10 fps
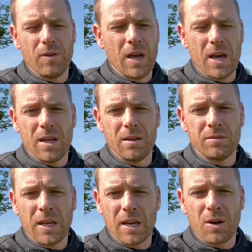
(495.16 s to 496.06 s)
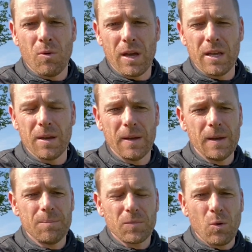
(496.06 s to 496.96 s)
and take it away,
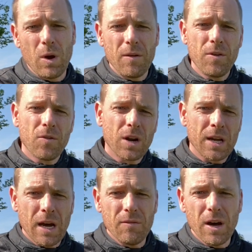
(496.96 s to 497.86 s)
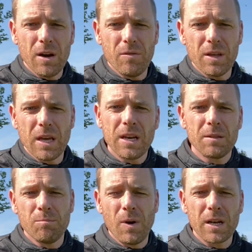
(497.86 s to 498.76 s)
where if you've got a cover over, then it
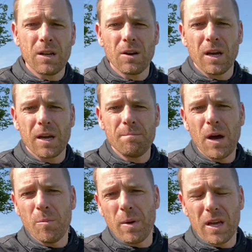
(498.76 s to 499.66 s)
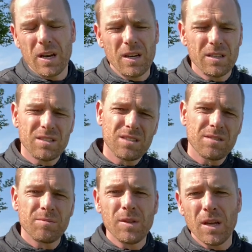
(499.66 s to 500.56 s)
might look like a moped, and
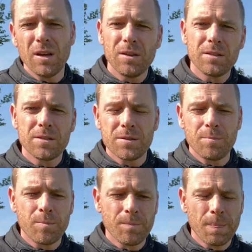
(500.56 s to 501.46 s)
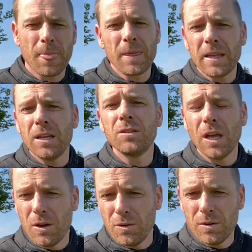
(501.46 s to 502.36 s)
they don't
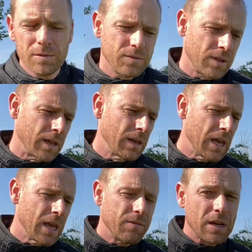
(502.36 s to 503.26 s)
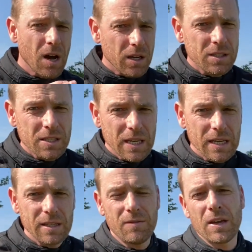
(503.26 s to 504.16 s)
know. If they can't see
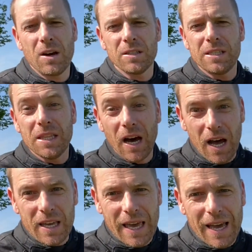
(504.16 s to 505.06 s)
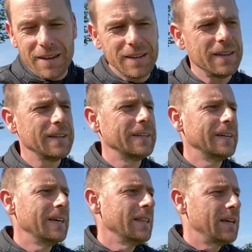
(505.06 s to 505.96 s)
it, if they can't see the eye candy,
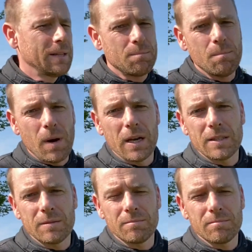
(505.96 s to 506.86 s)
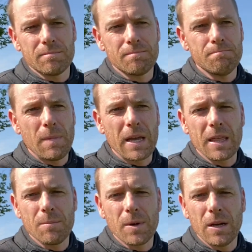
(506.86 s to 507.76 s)
then it might make
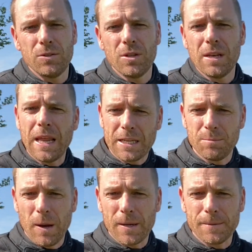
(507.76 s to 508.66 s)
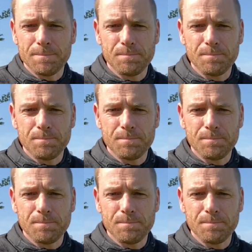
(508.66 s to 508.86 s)
them go to the next bike.